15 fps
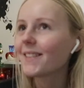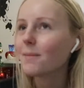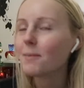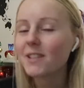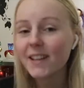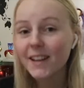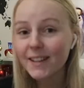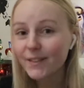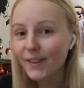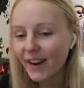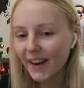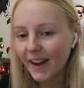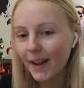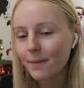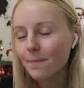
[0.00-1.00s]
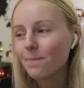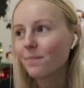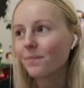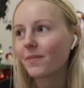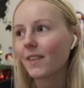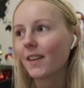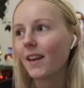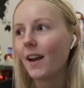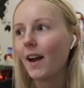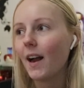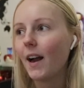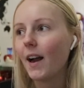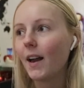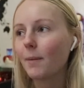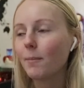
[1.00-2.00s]
But today's Friday,
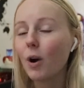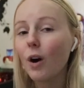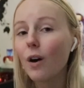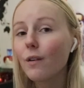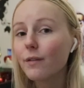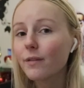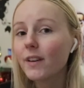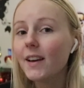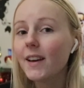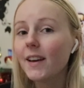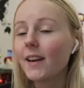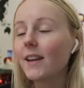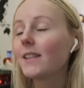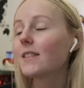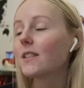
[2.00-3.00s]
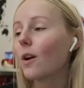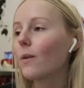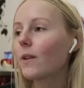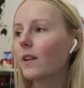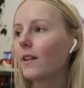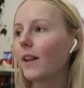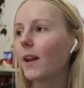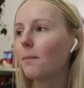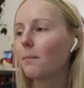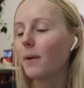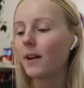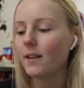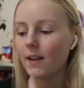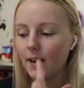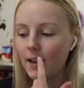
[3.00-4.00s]
I'm off. It's already late,
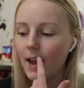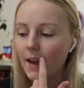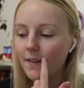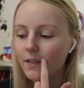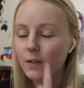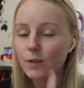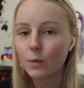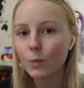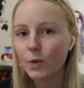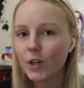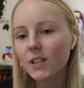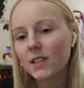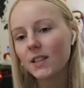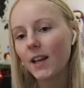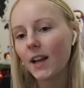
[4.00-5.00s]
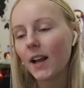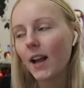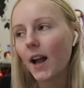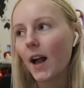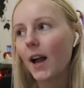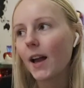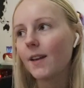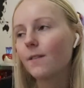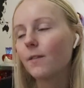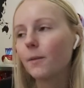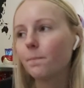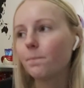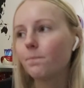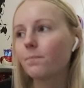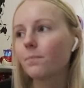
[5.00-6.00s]
but I haven't worked today. I've
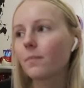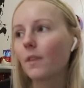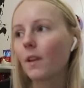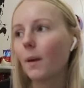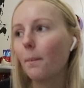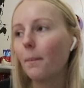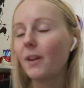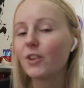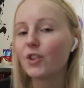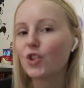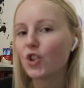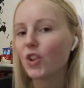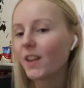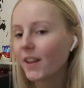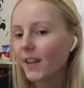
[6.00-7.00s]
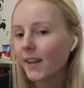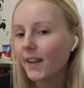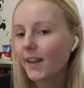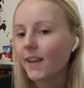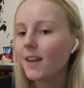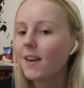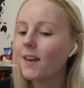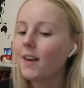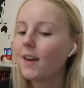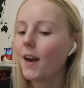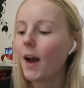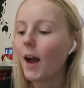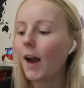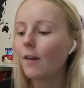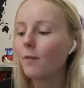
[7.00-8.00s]
been chilling,
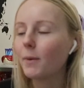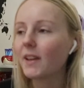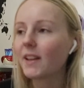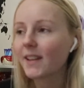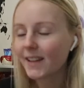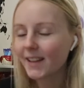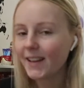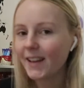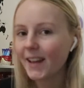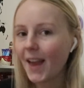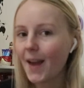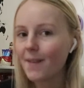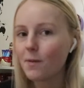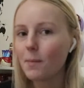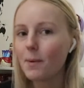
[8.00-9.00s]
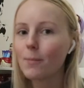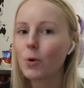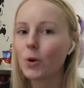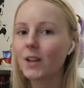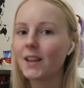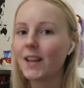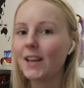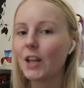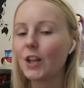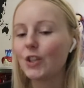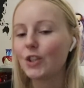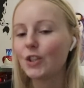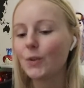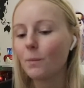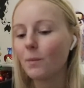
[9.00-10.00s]
I've been cleaning. I have a bit more cleaning to do.